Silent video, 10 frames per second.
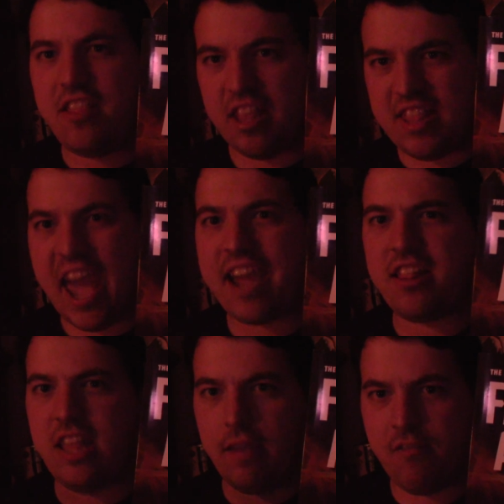
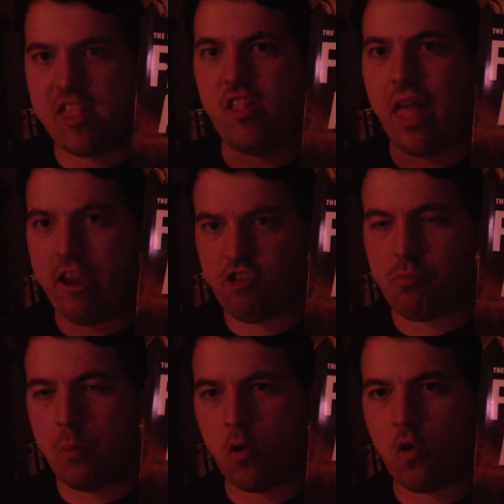
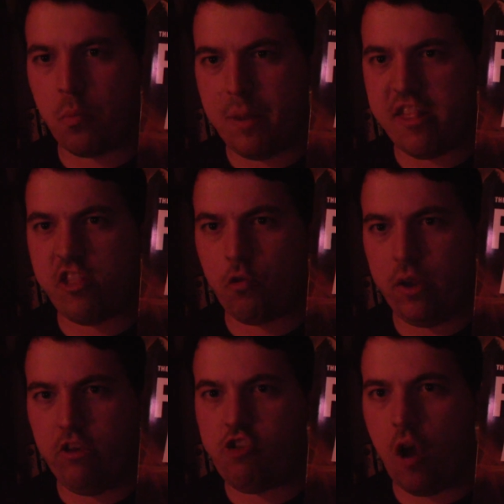detective/murder
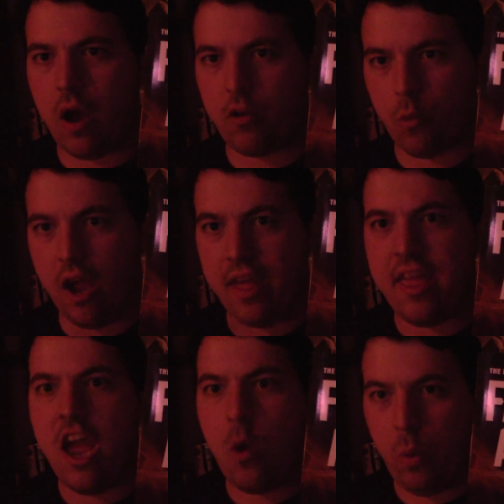mystery genre
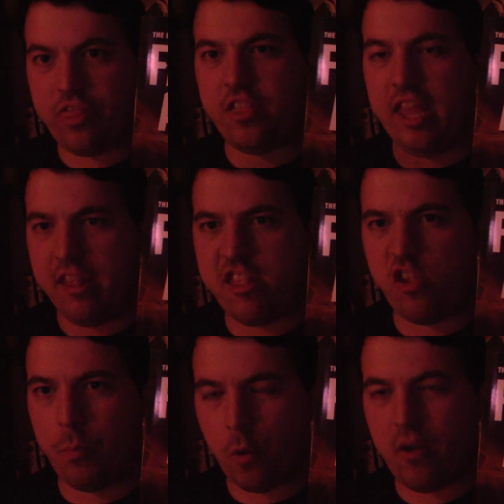with the
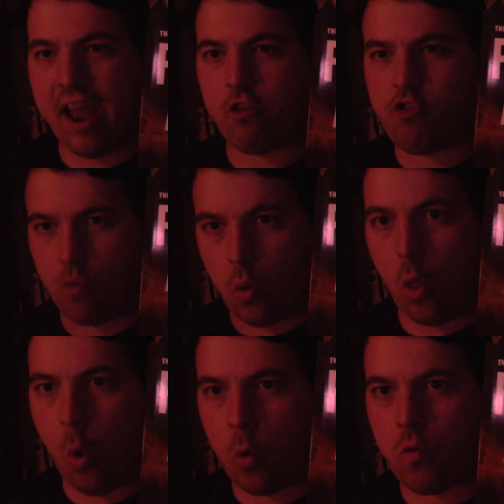supernatural
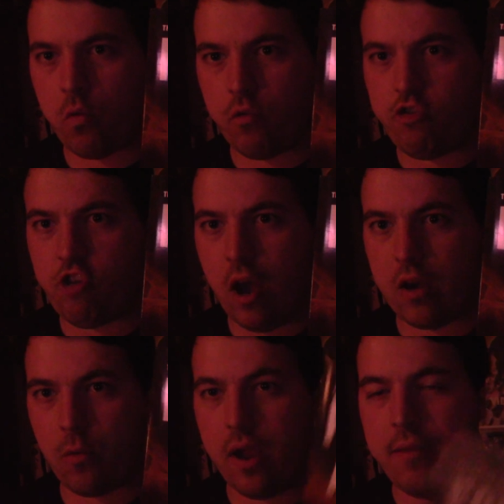horror
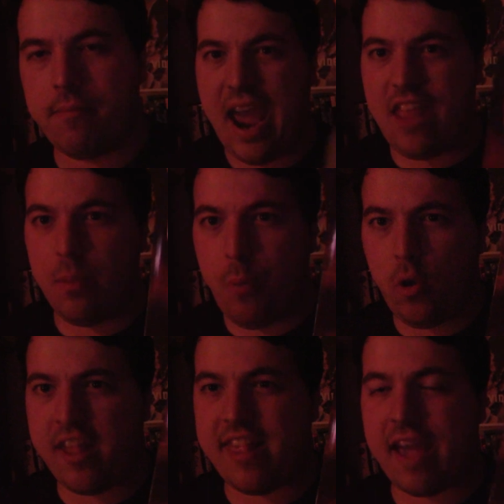genre. And the
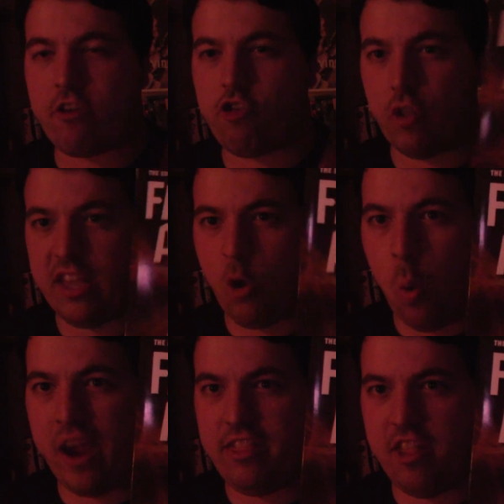book is actually
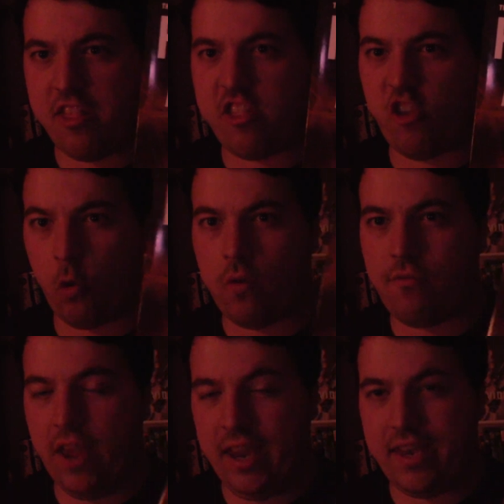quite
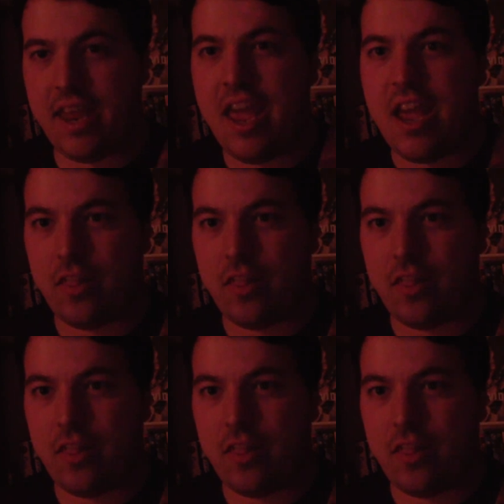disturbing.